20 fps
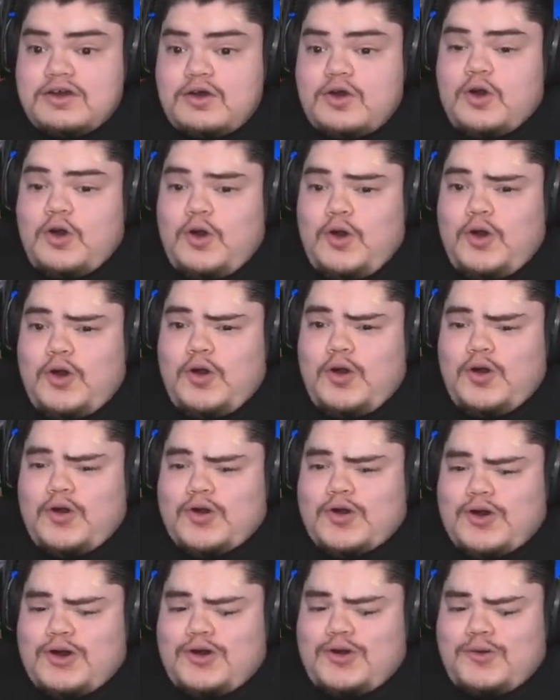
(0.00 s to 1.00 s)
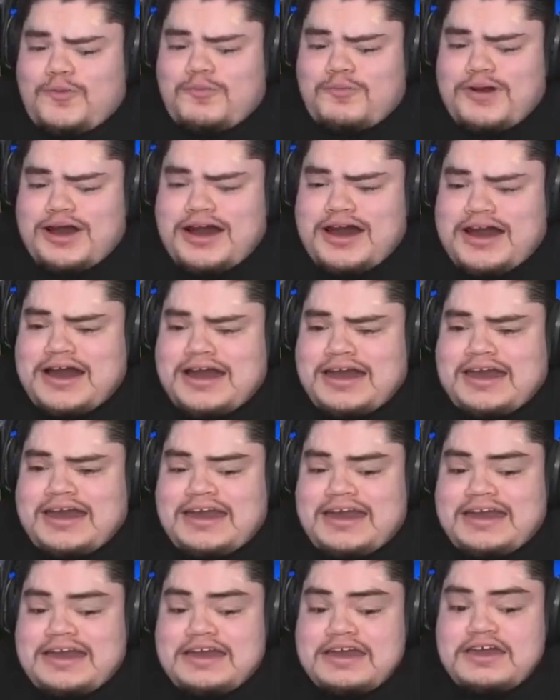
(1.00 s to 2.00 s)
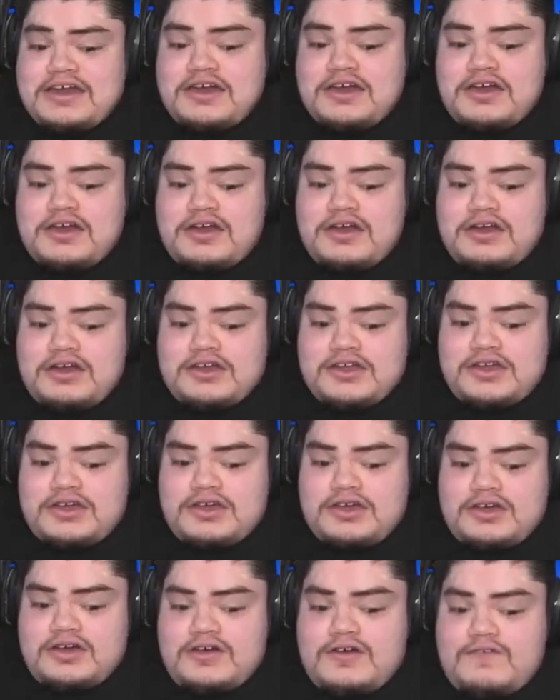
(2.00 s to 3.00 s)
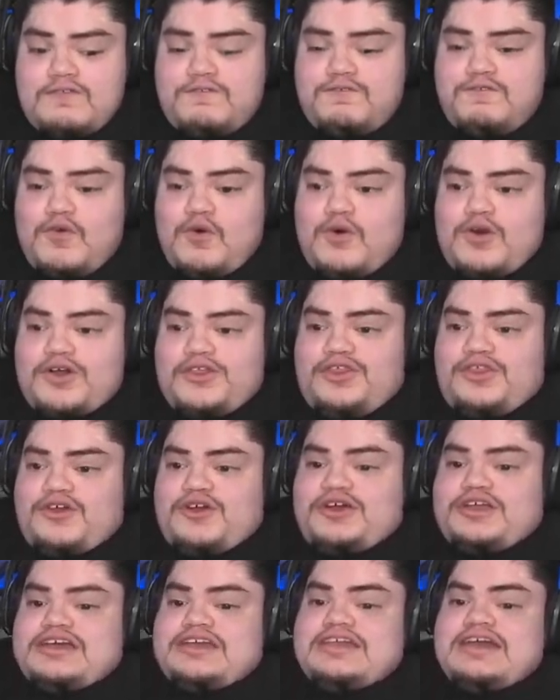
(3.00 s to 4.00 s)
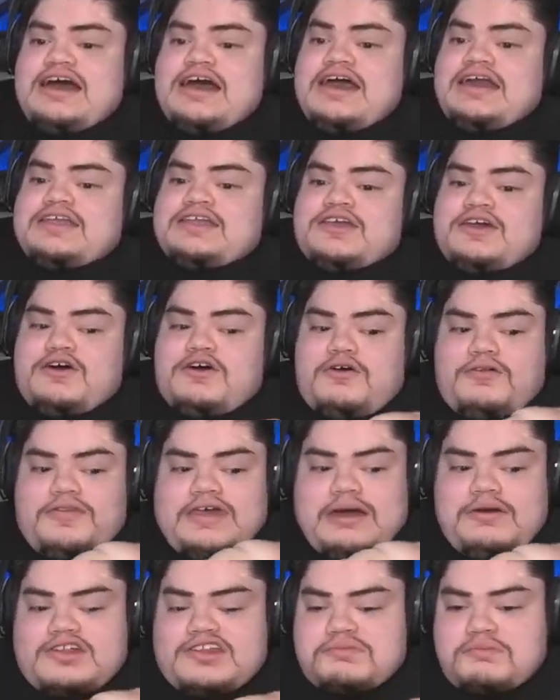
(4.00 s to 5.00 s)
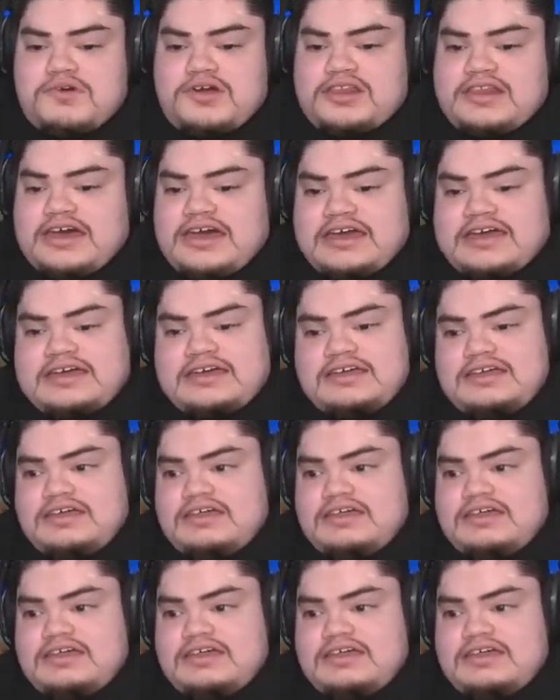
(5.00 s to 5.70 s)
Oh my. 439. No, that was more like